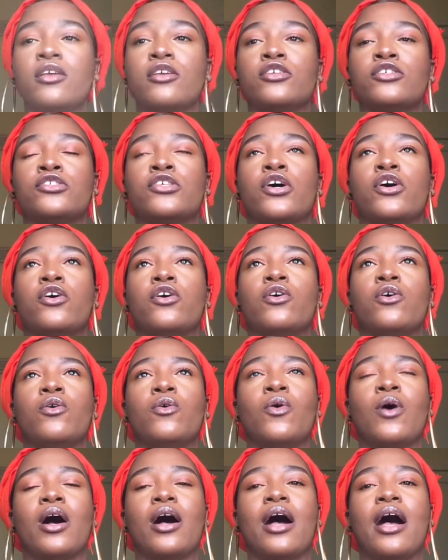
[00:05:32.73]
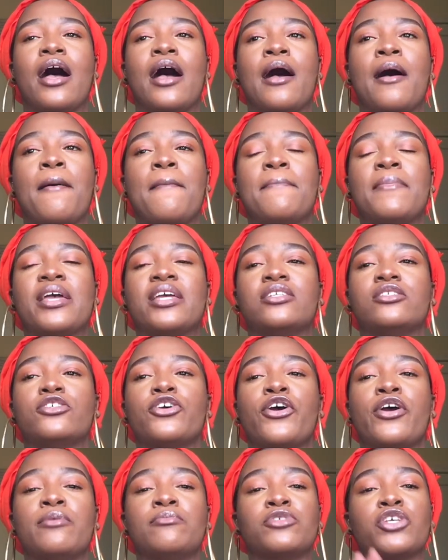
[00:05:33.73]
So in
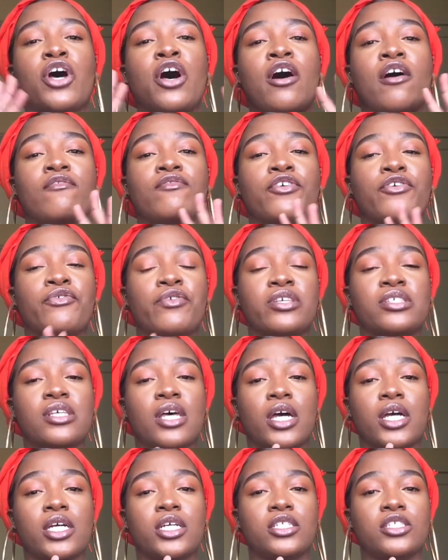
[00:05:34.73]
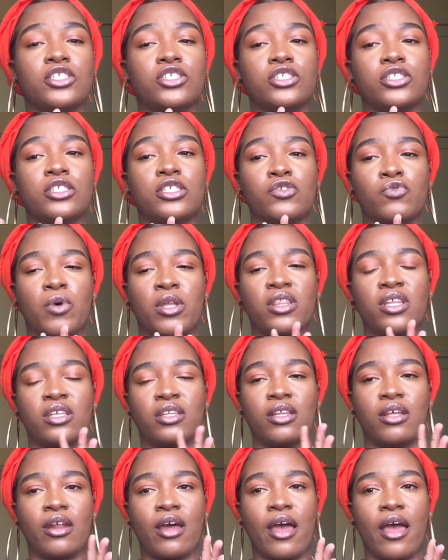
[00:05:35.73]
terms of rinse out conditioners, one thing
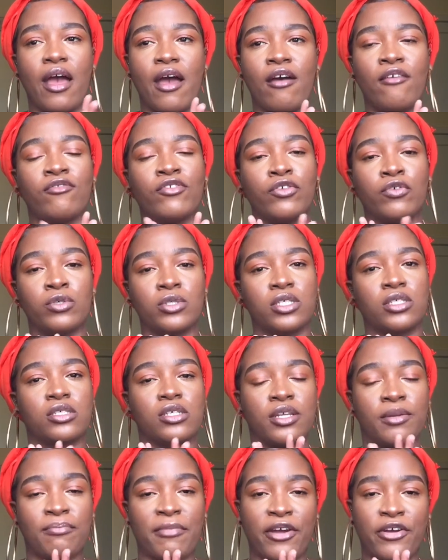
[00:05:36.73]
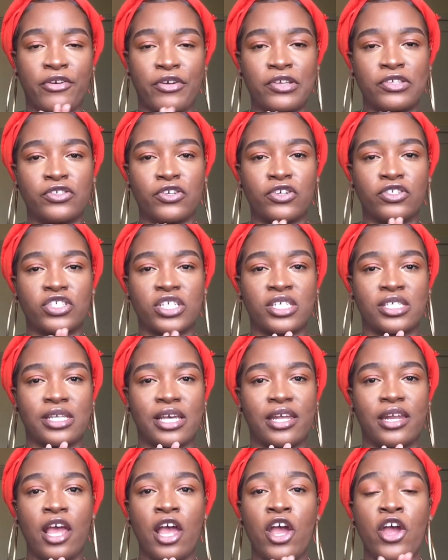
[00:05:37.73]
that I have noticed in my research is
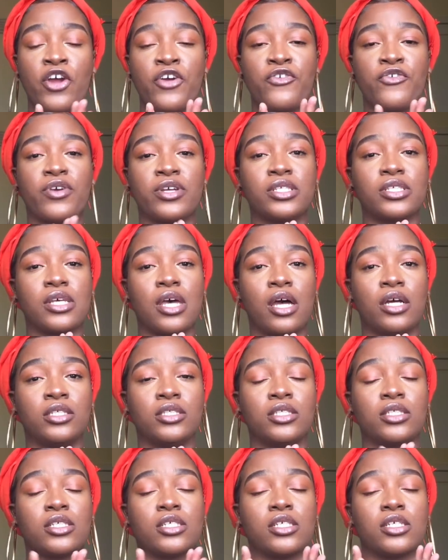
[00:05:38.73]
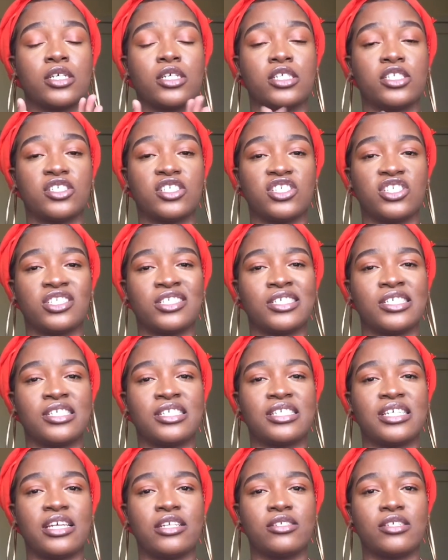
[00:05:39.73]
that rinse out conditioners
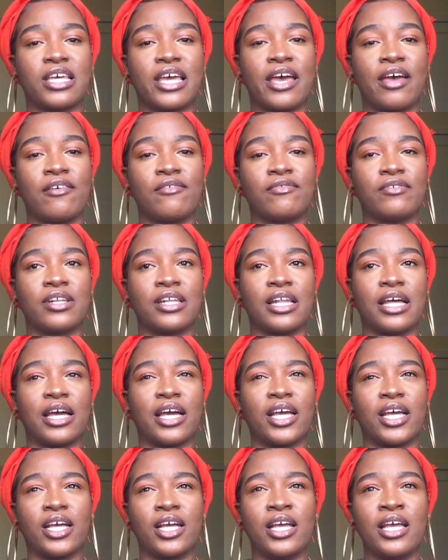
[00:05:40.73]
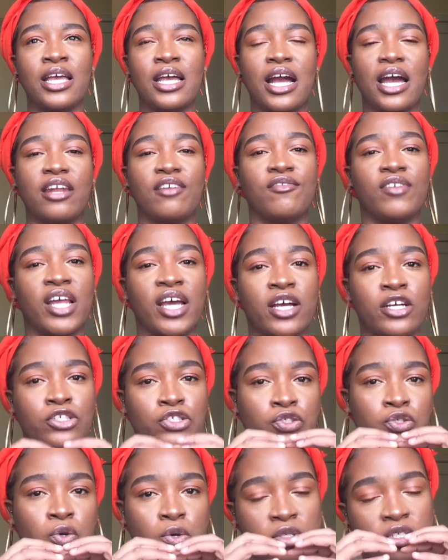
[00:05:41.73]
tend to have like kind of like a
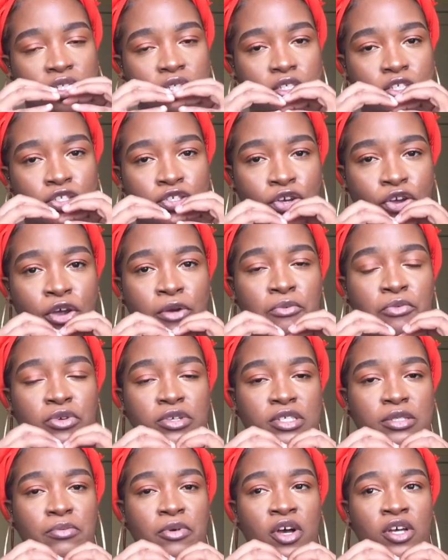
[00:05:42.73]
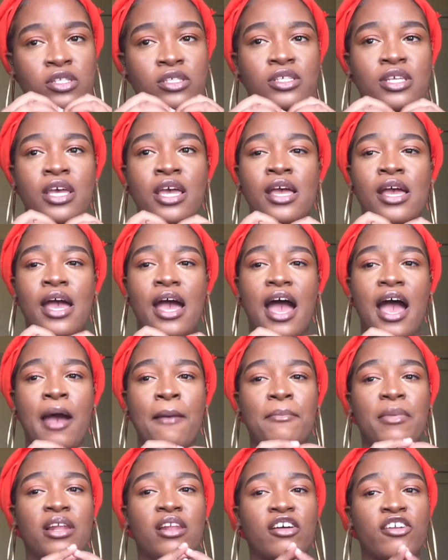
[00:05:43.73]
short term response.
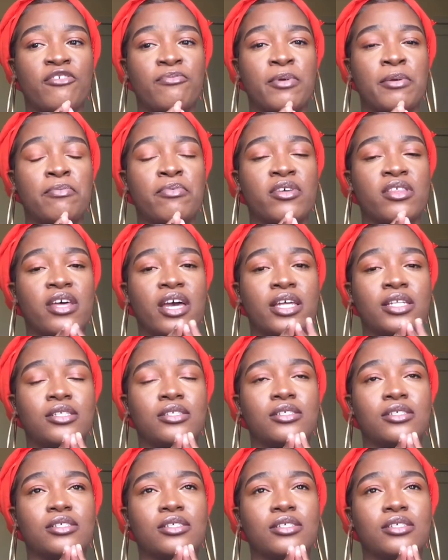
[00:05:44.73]
A lot of people that